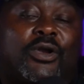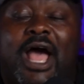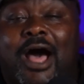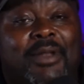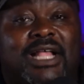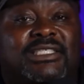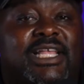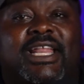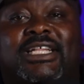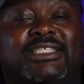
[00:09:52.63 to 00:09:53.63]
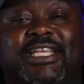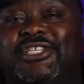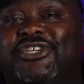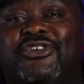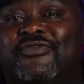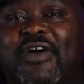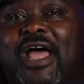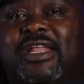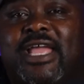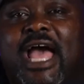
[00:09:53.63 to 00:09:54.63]
Now, I'm not saying it's easier to
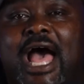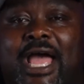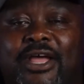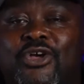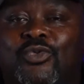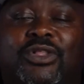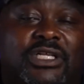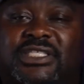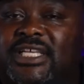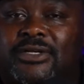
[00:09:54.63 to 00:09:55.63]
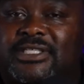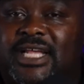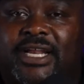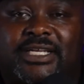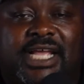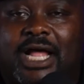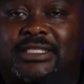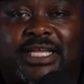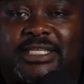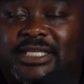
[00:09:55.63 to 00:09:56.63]
find a guy with the skill set of
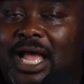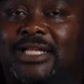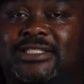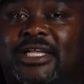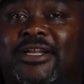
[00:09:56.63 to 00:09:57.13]
Deontay Johnson,